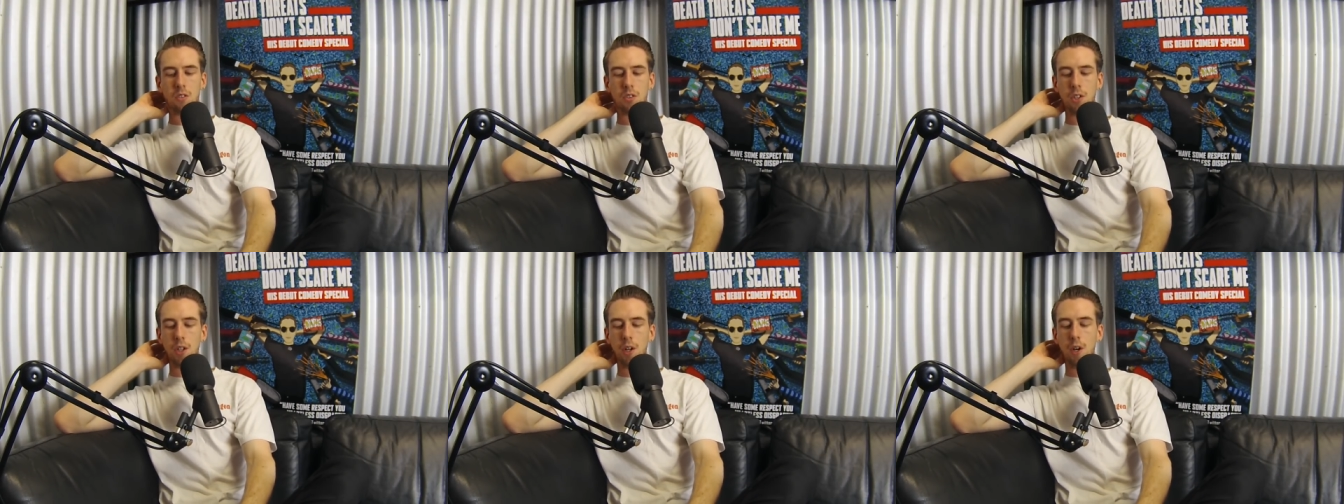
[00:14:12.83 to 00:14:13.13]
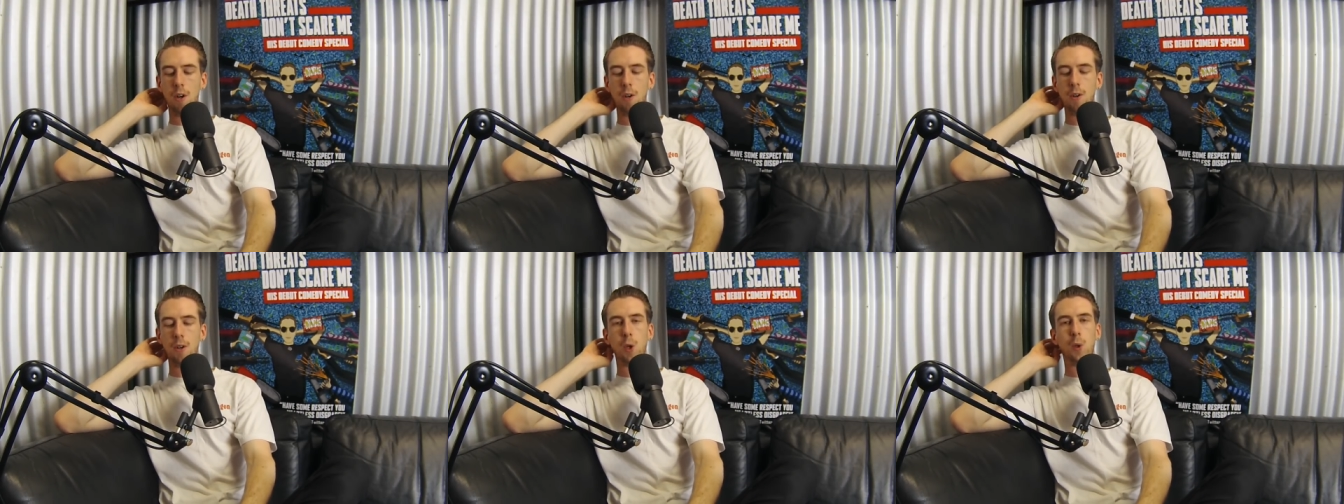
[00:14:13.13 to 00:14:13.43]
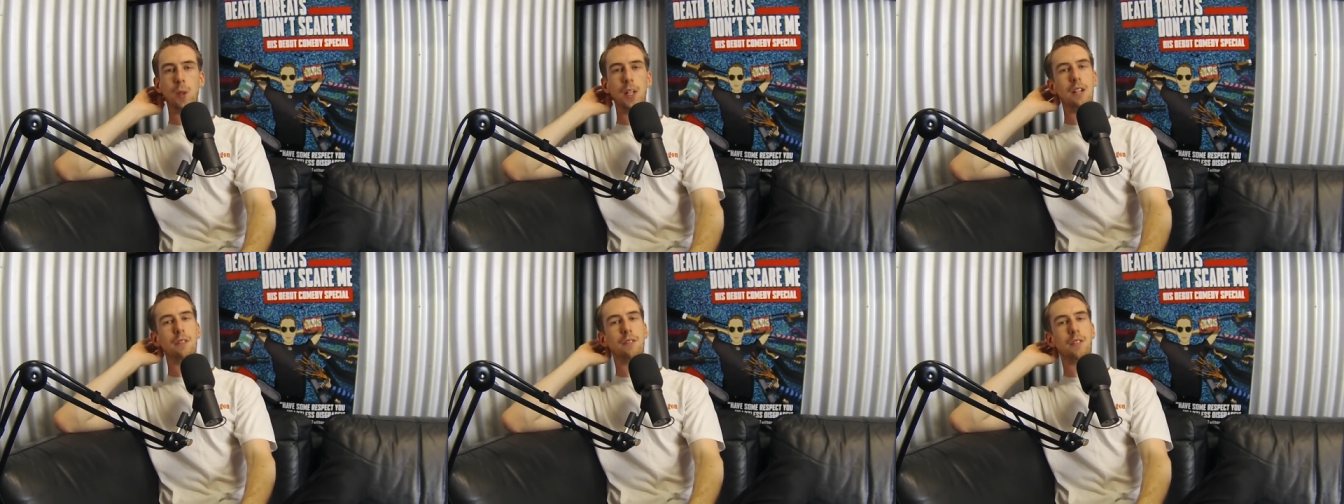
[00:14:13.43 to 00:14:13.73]
dude
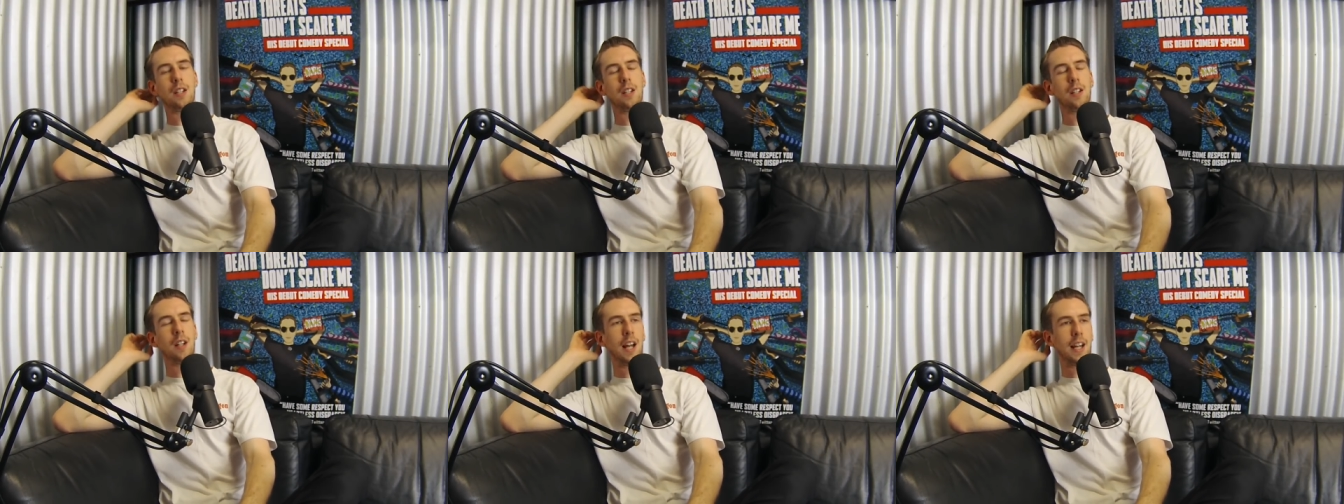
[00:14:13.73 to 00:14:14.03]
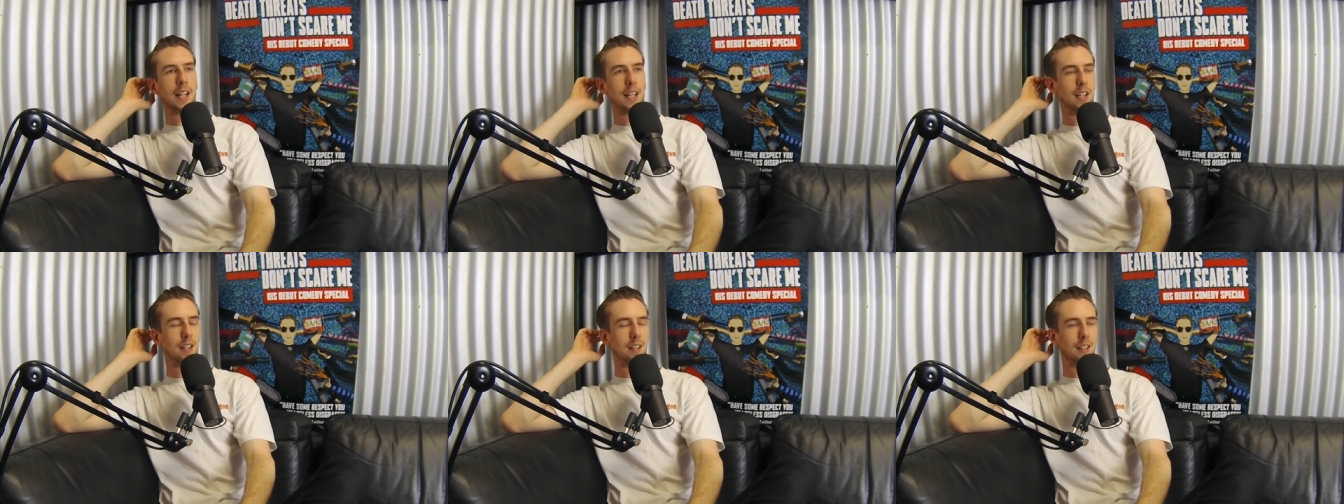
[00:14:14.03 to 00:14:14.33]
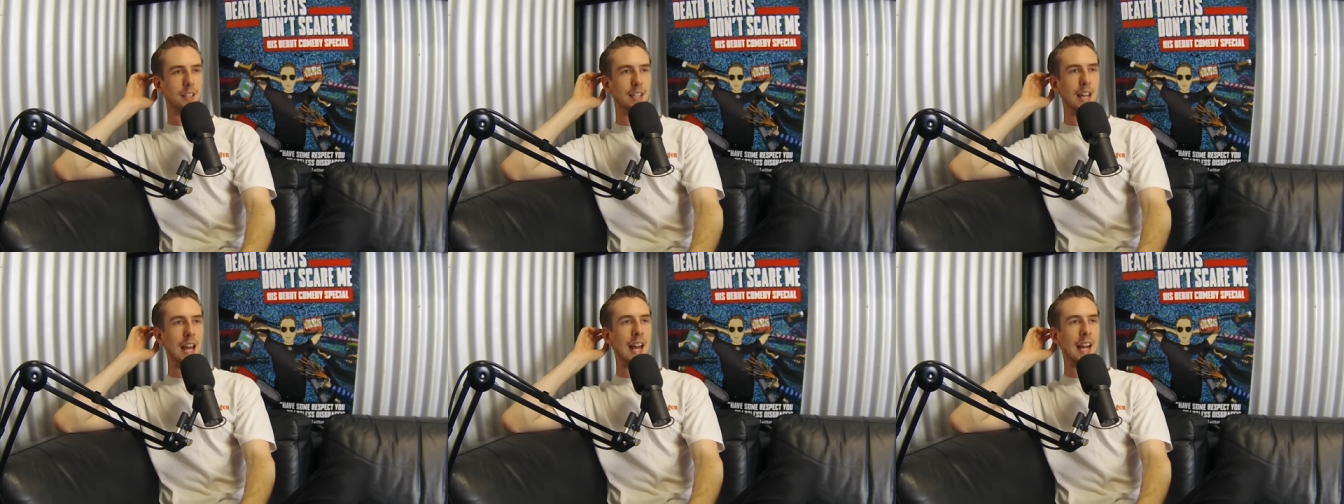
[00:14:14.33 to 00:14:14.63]
who lived in like a
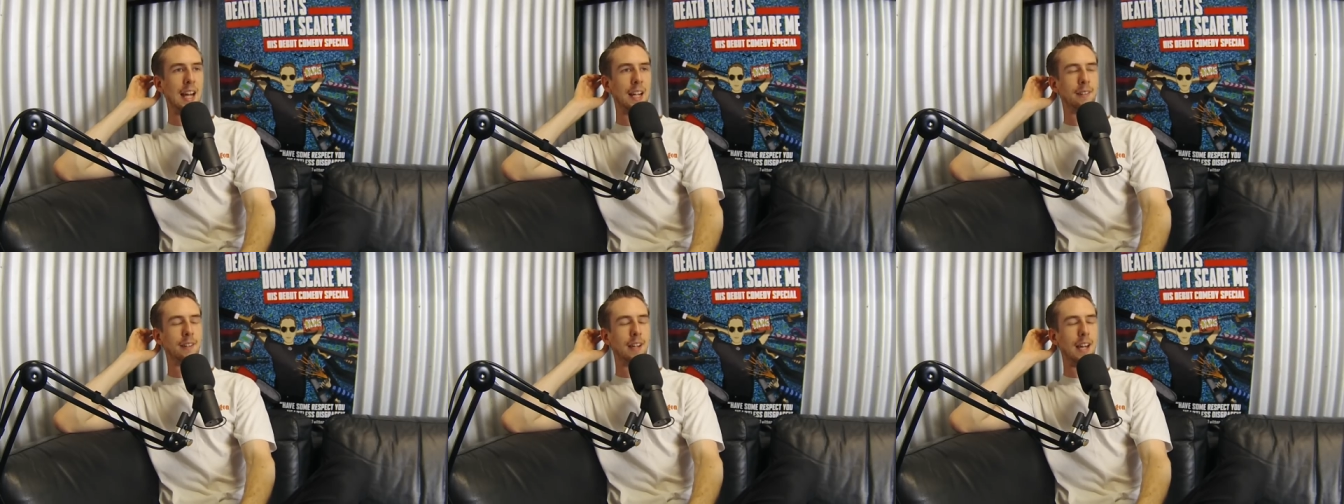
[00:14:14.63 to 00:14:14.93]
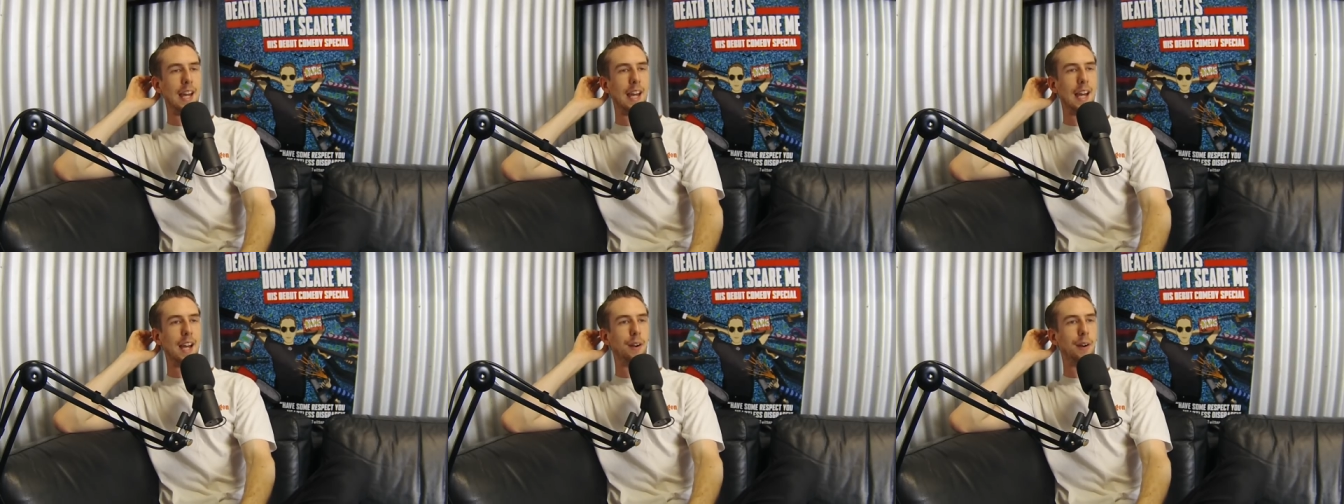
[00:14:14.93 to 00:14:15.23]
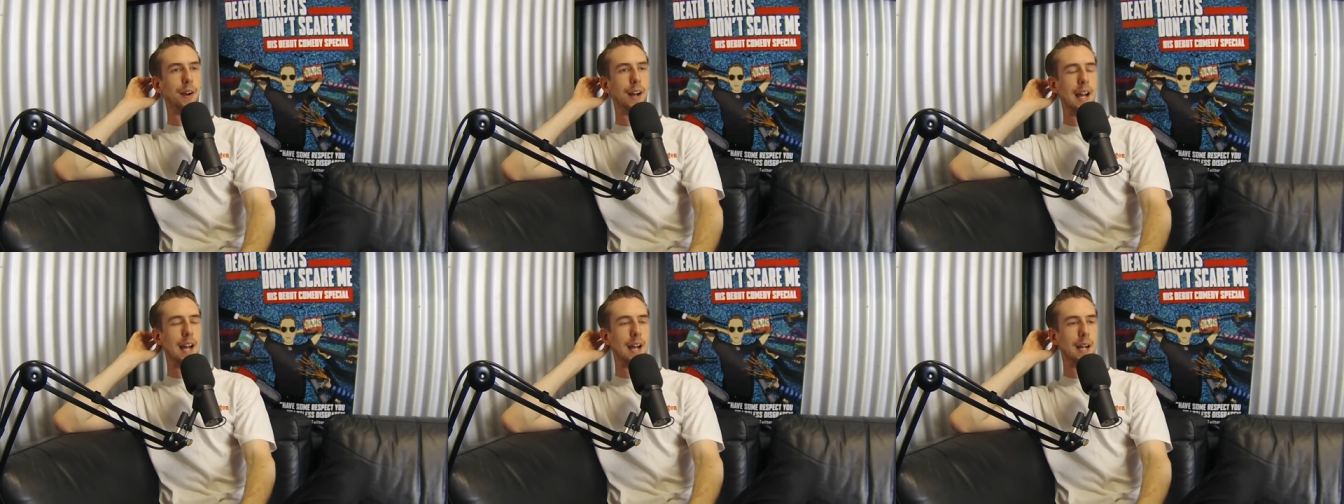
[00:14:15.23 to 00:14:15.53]
gang
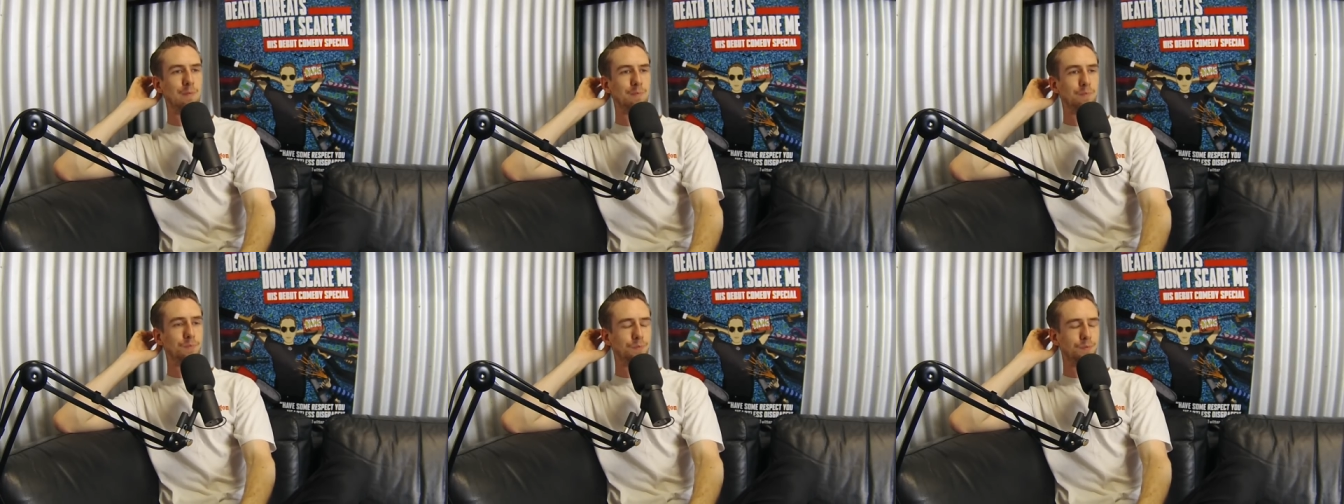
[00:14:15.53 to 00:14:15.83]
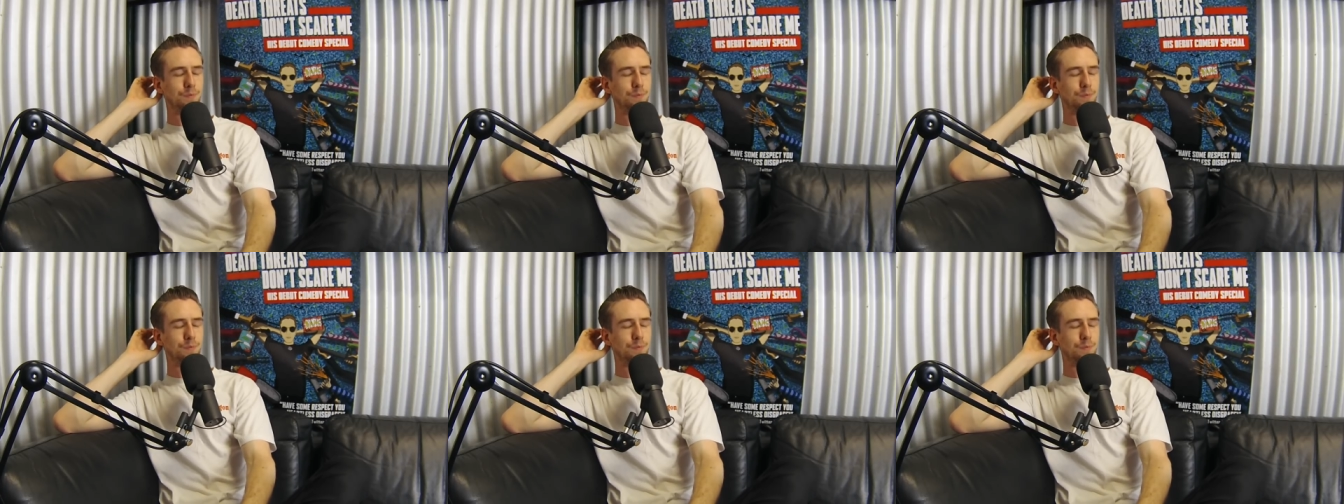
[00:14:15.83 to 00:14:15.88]
area,